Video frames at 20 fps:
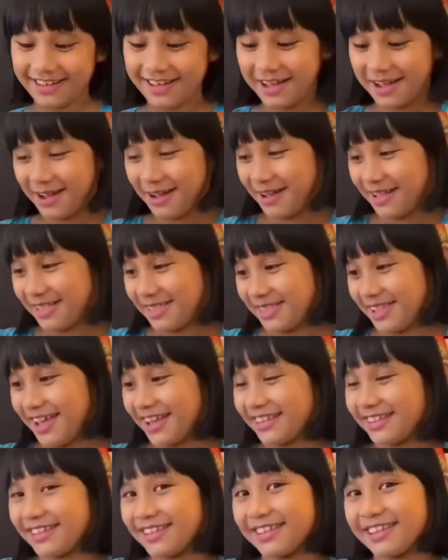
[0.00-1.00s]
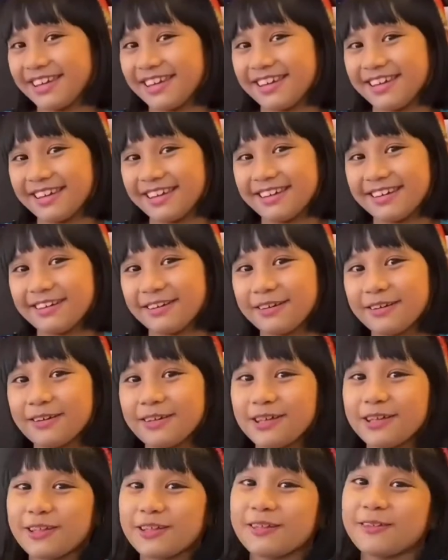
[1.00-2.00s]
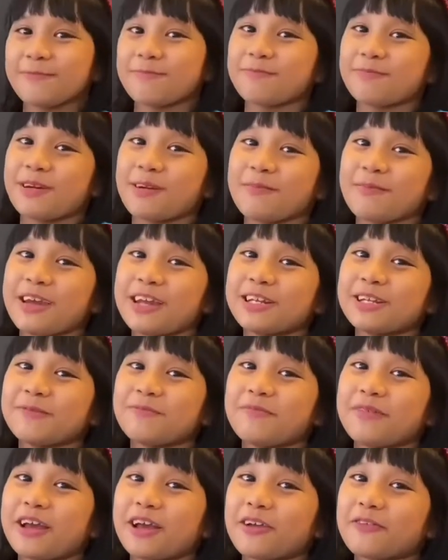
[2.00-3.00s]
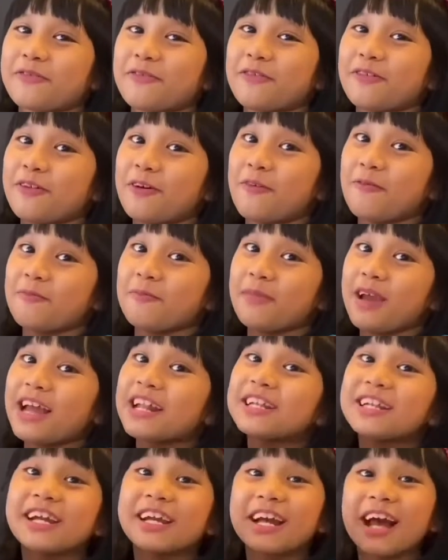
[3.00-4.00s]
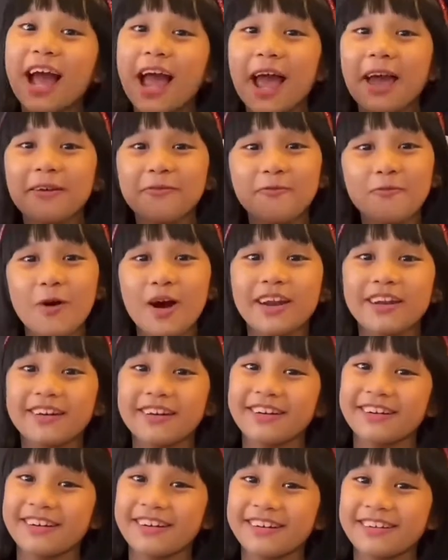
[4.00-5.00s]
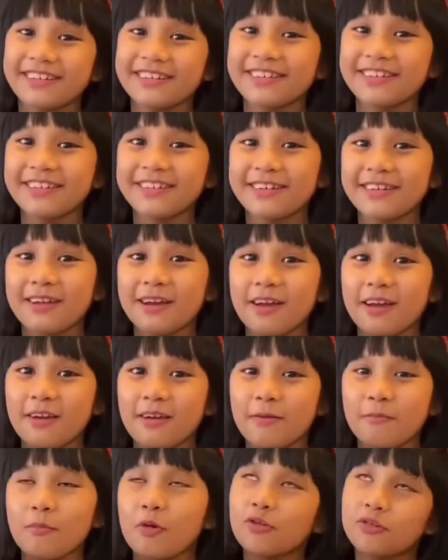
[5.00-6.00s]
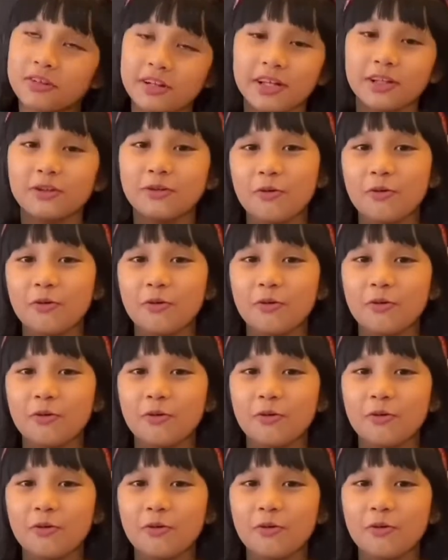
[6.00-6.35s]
Let's see. My magic bag full of magic and wonder. Mostly toys.